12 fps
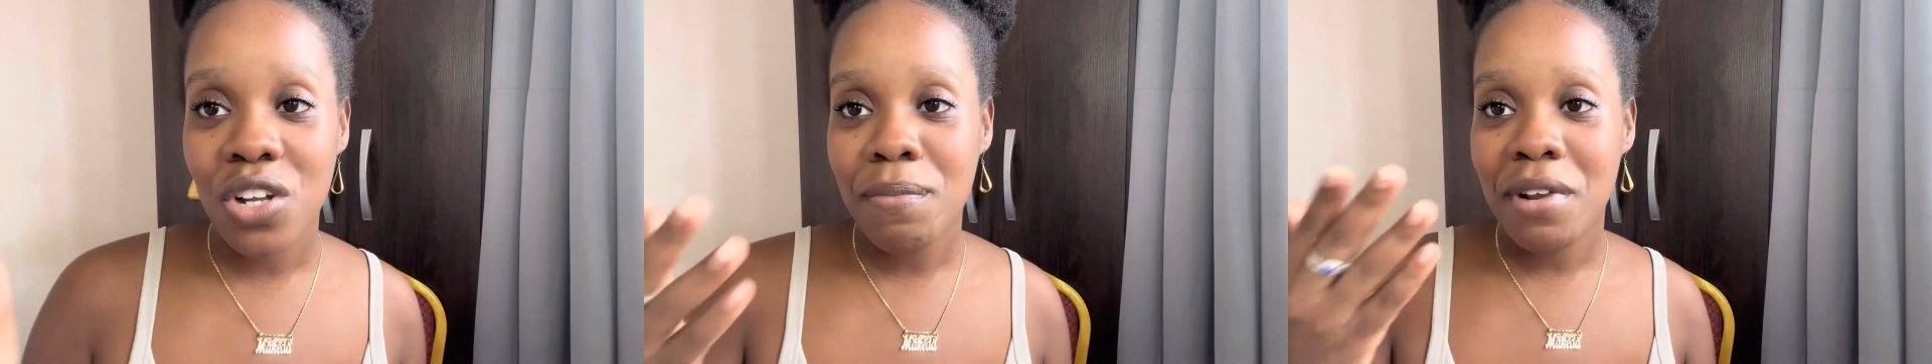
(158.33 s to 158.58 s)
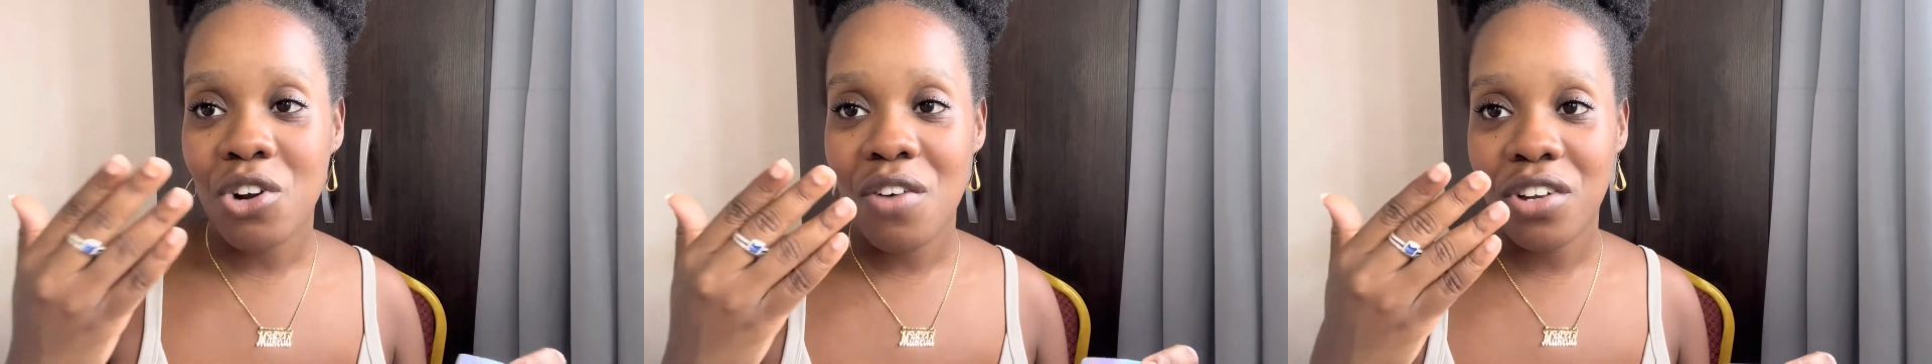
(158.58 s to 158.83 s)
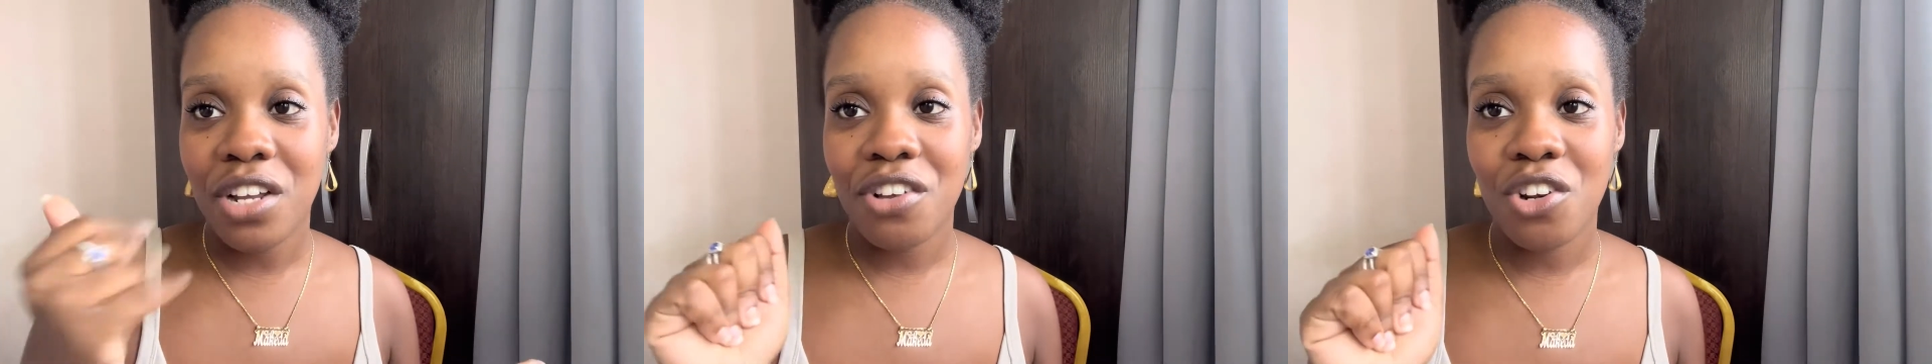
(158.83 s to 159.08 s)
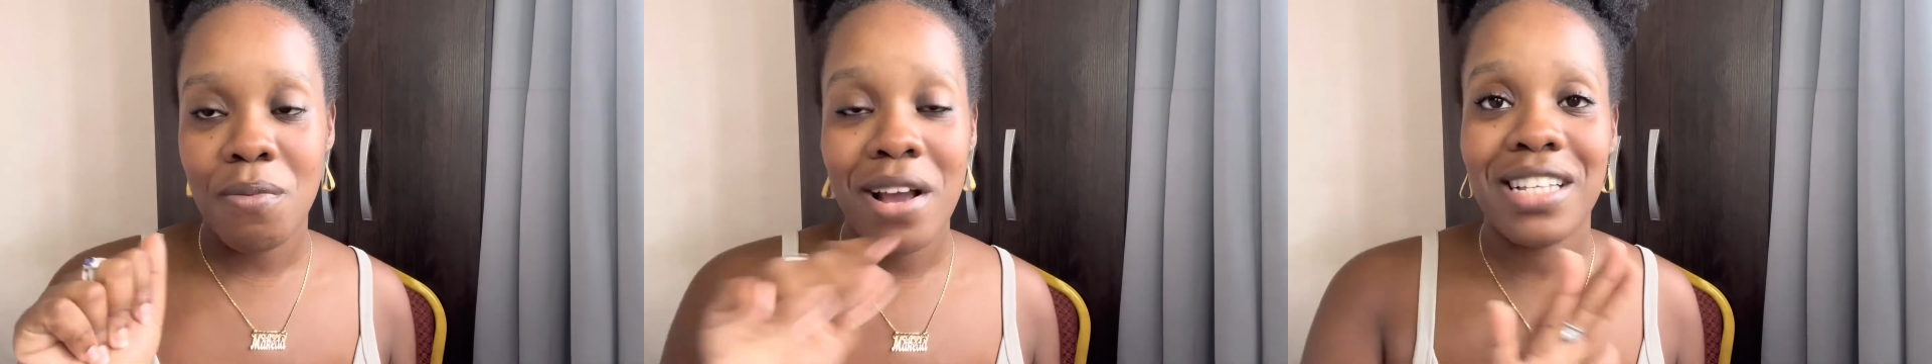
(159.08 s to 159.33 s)
I mean I don't have nails on
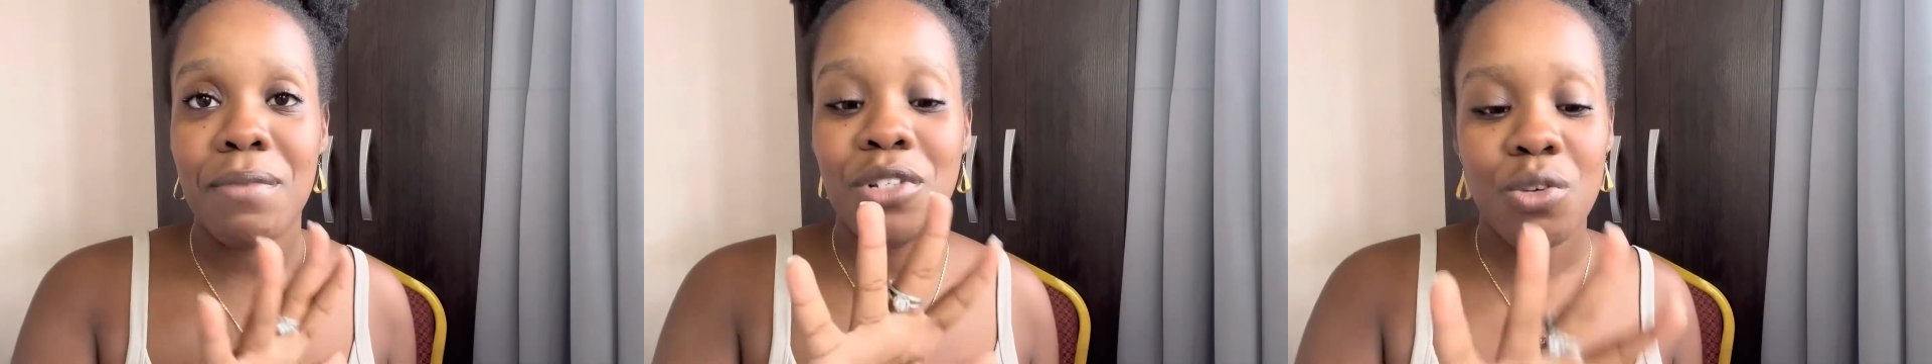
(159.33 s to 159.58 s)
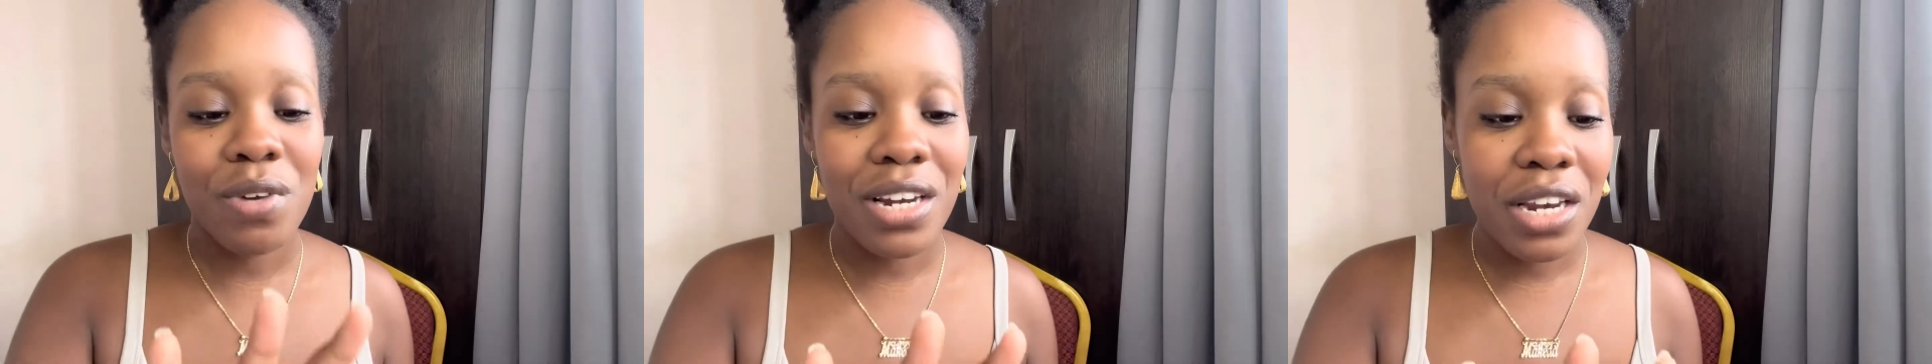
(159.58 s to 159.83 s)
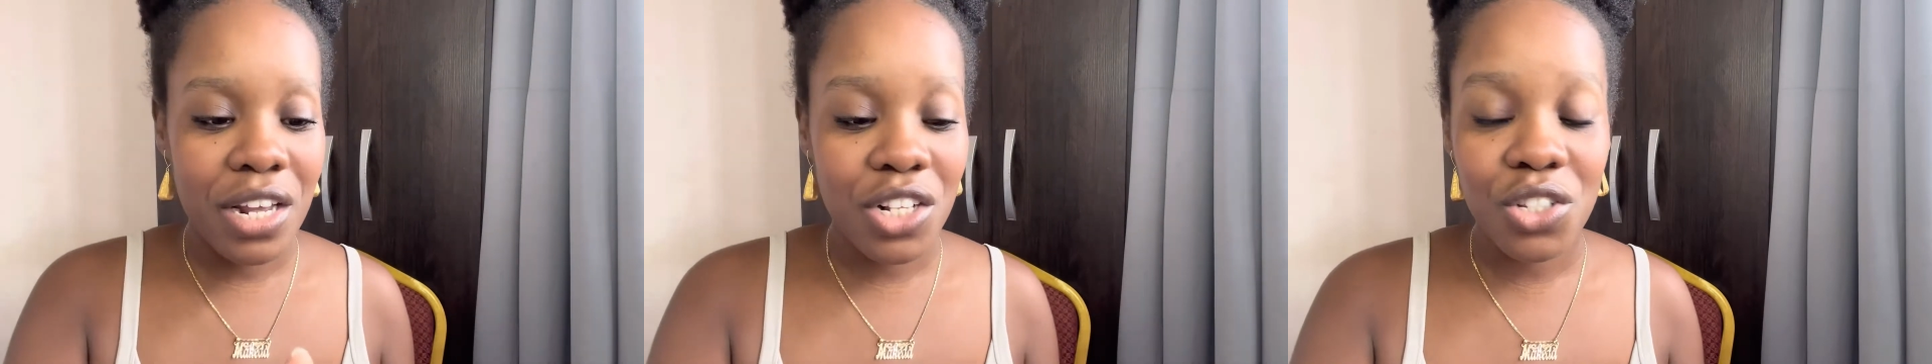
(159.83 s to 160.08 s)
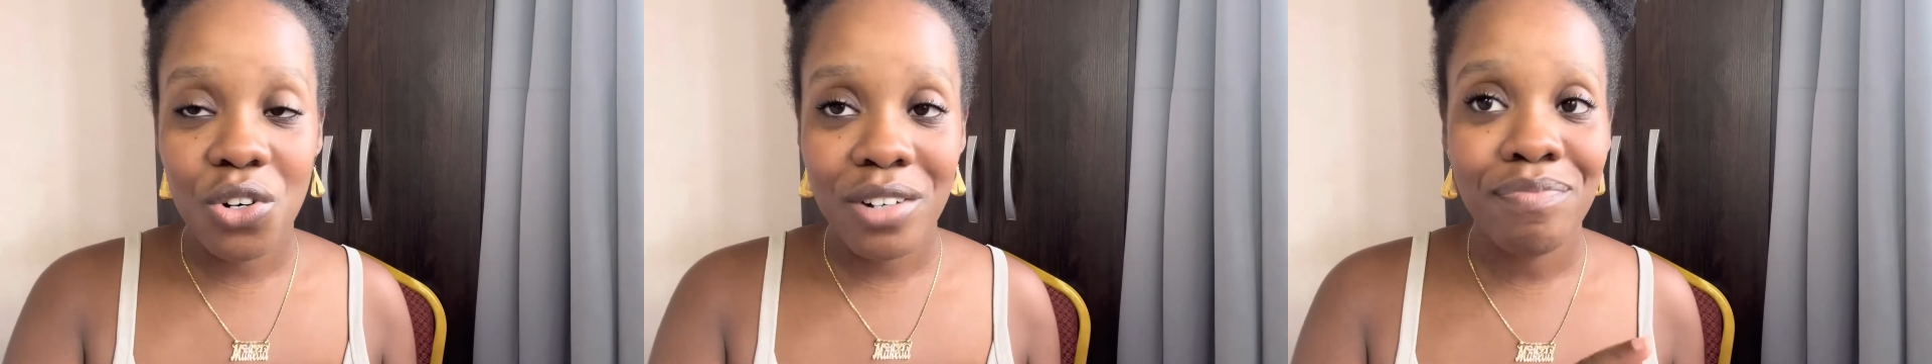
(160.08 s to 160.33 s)
nobody. Time you see me with
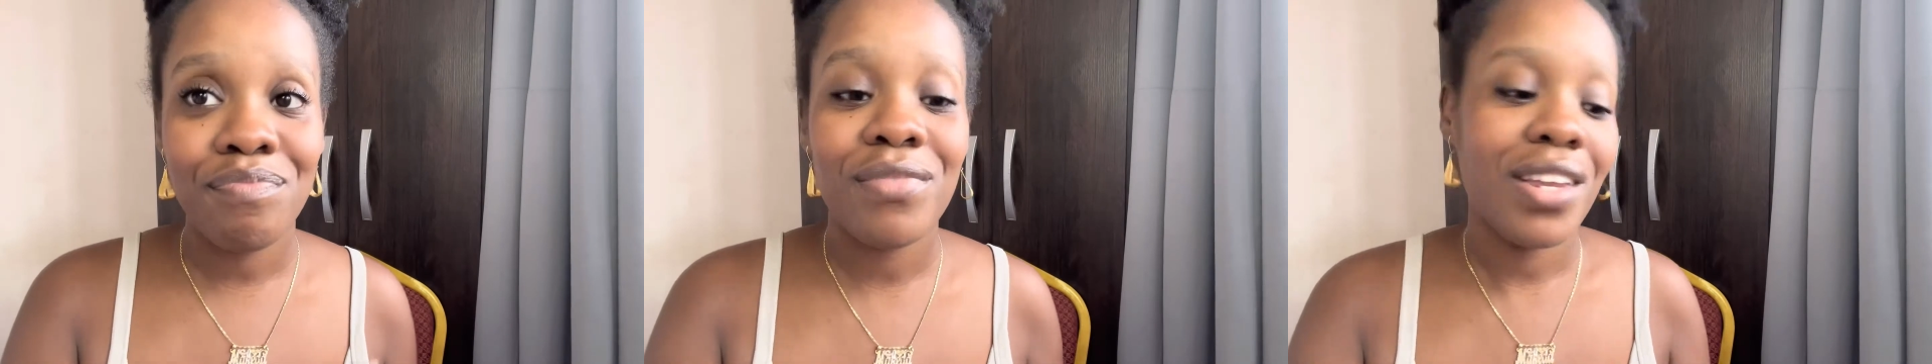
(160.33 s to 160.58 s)
nails on,